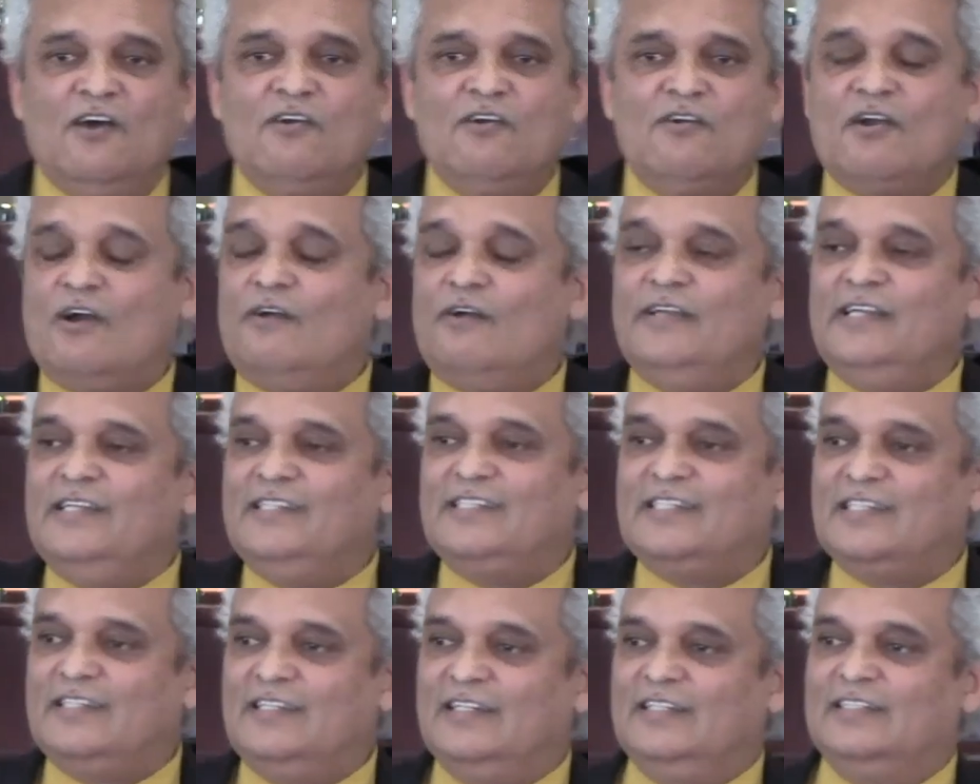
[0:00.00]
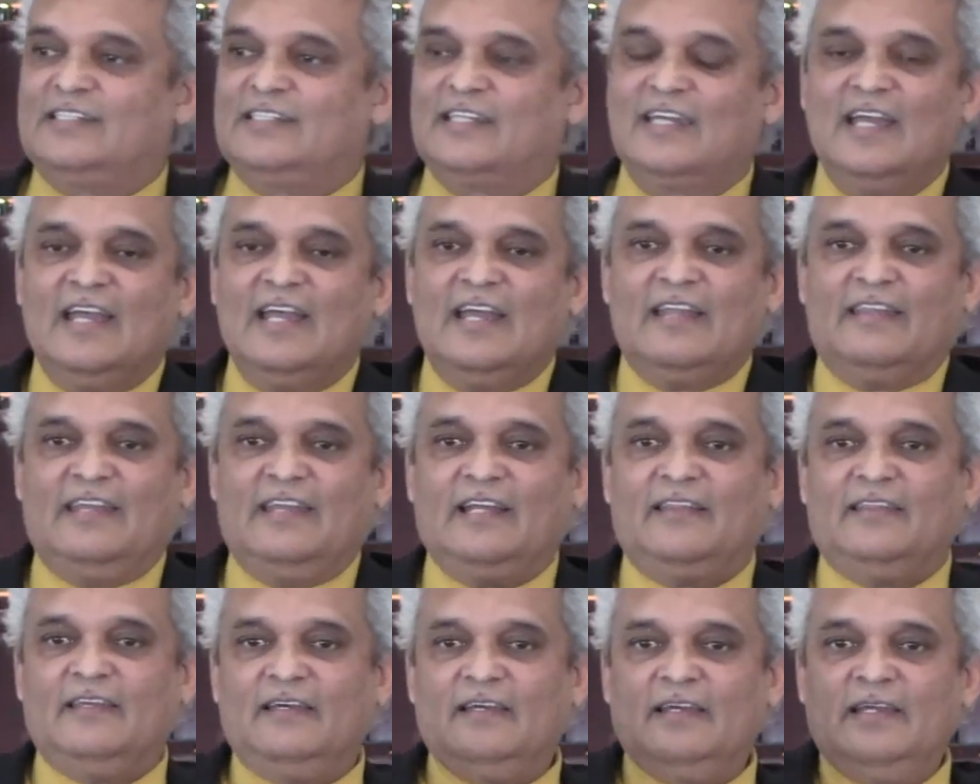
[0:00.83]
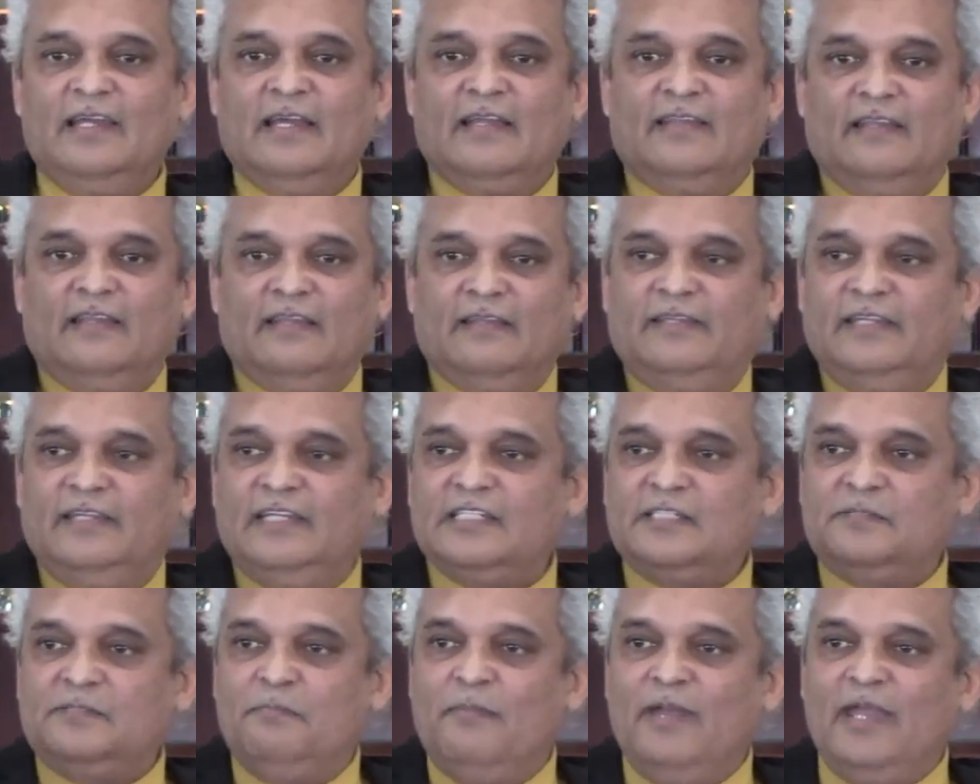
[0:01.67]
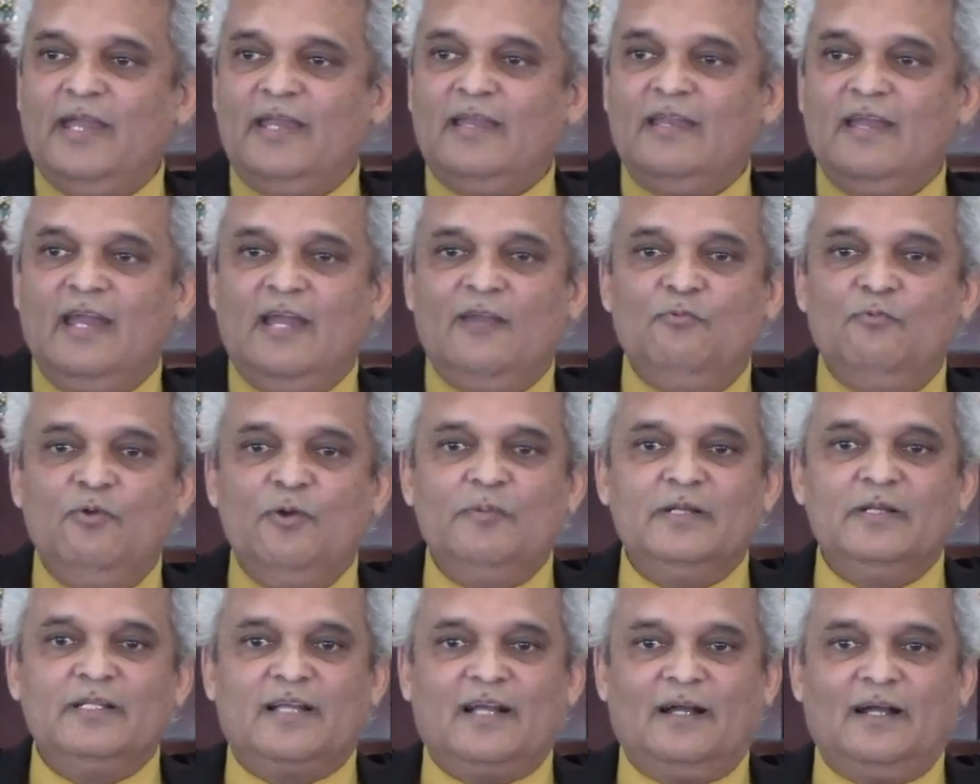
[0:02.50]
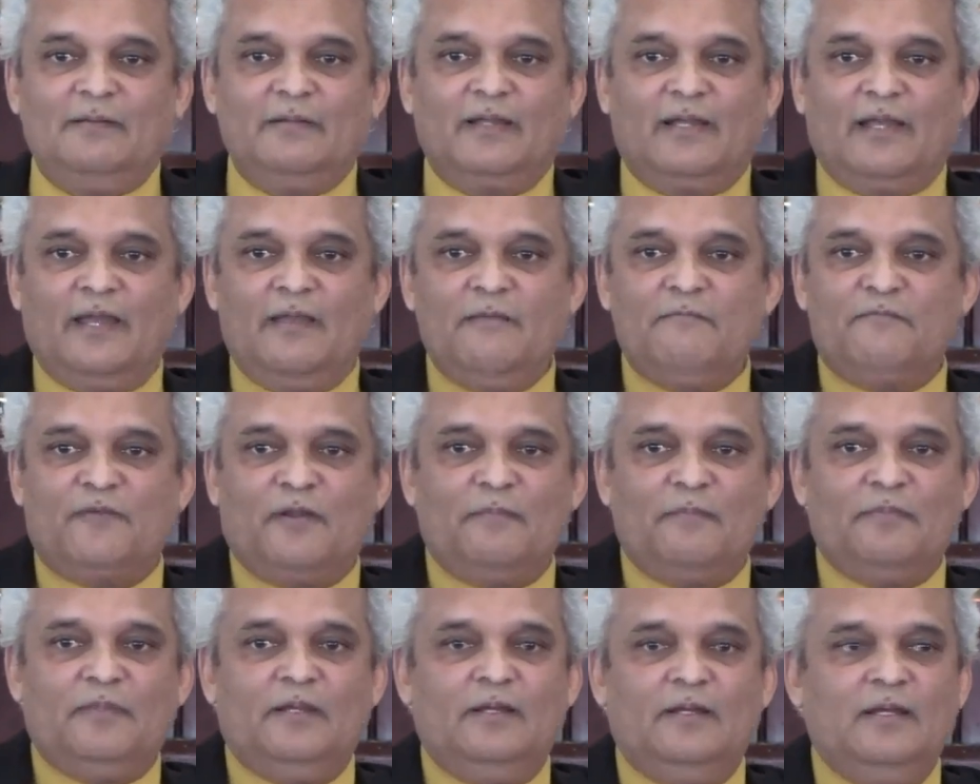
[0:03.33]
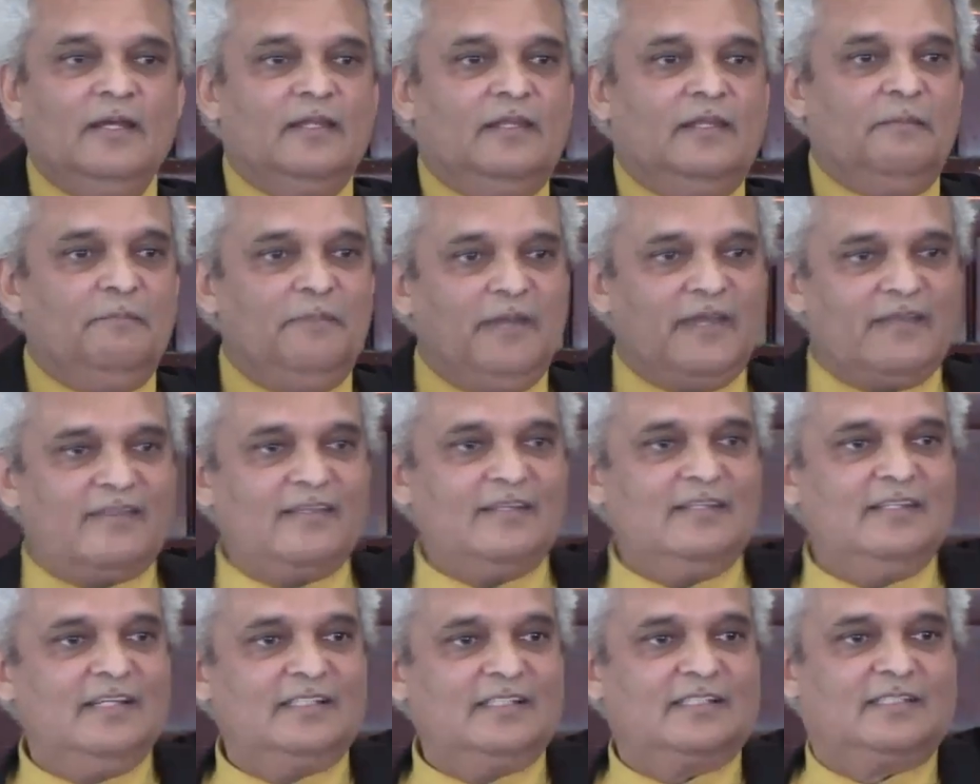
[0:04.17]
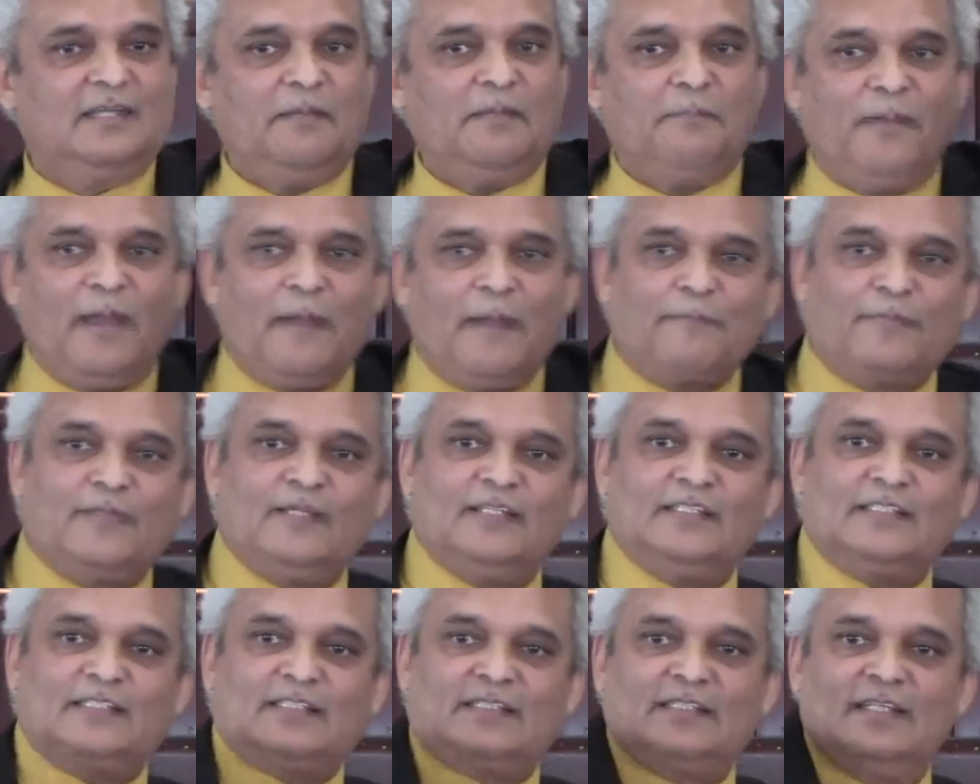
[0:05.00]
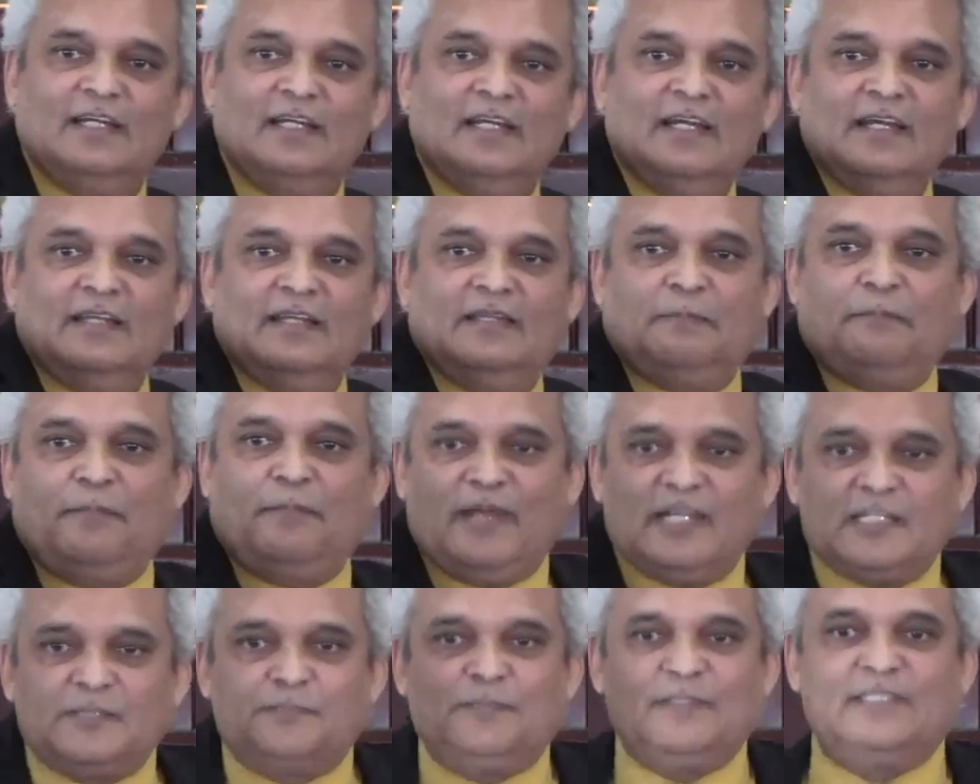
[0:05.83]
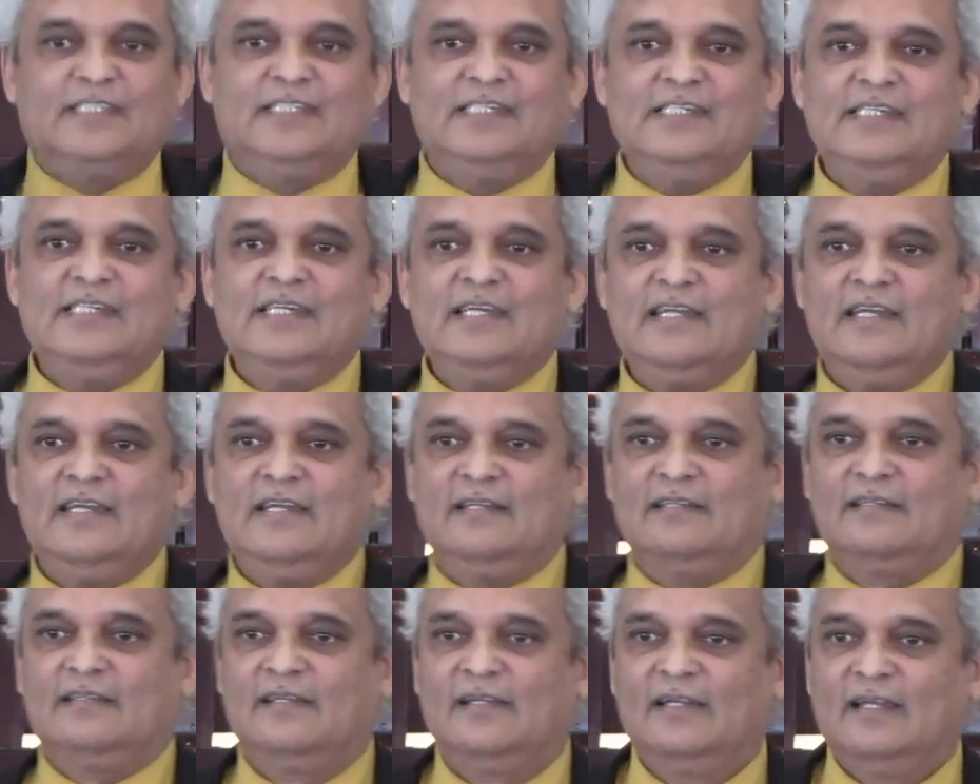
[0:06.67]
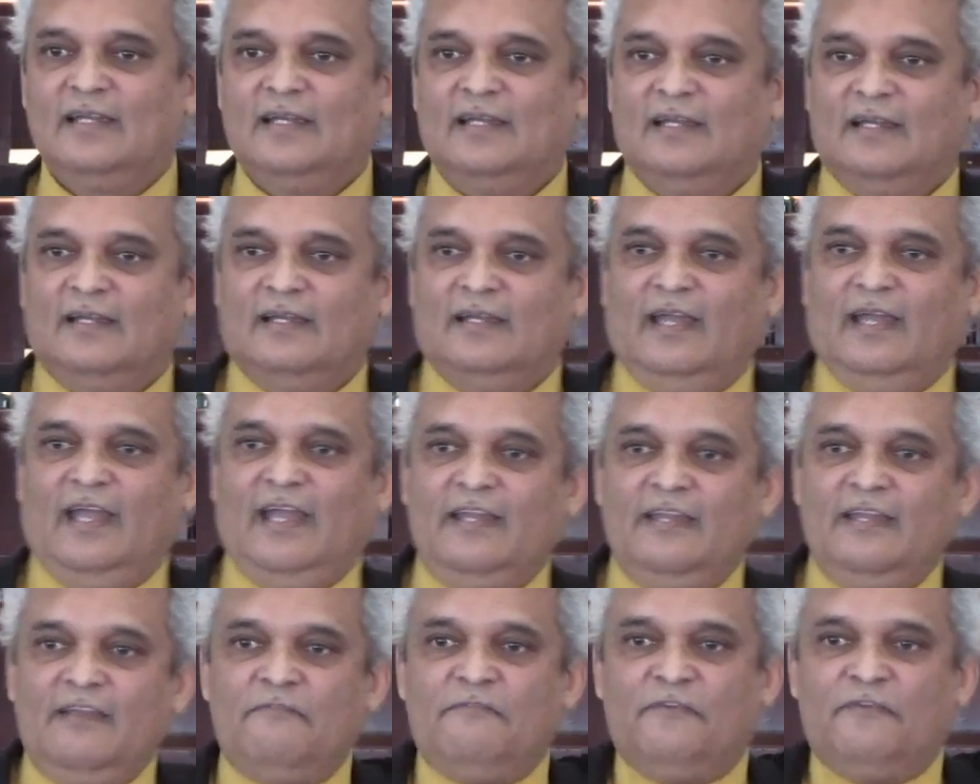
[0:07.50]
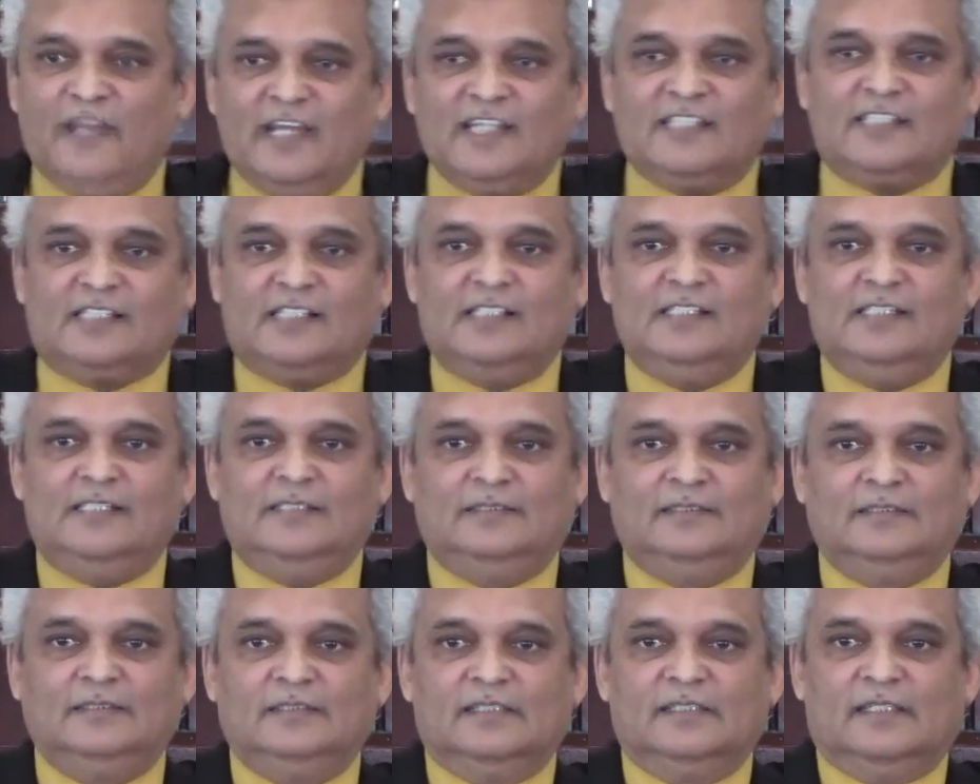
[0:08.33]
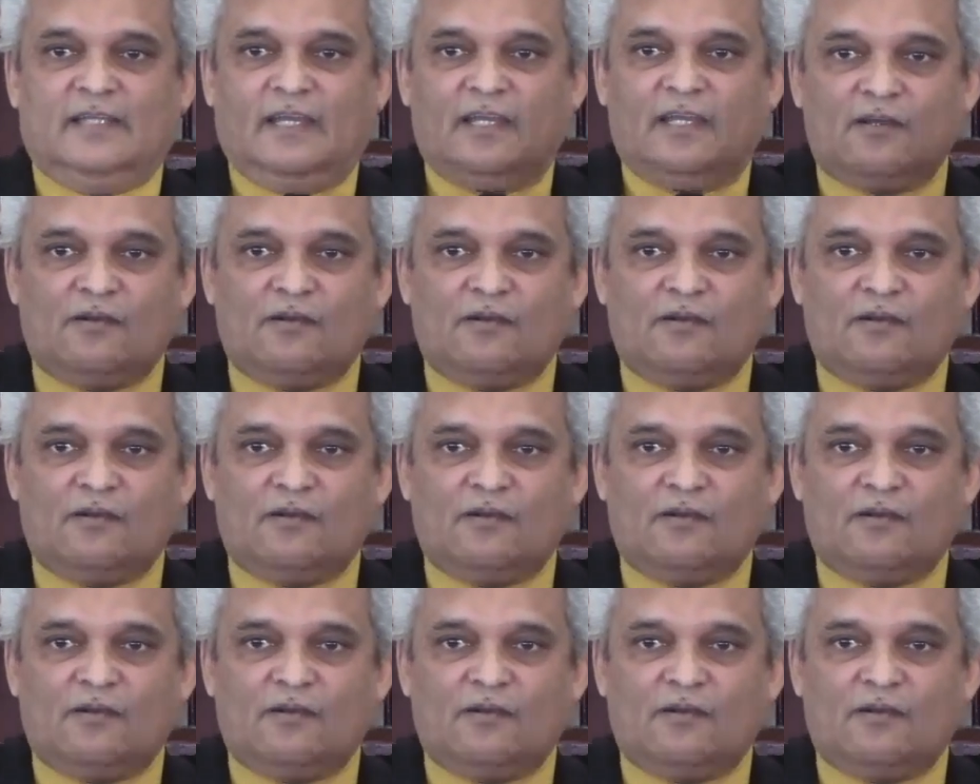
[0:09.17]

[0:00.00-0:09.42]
coincidence that these men and women came from the Methodists, the Baptists, the Presbyterian. And eventually, they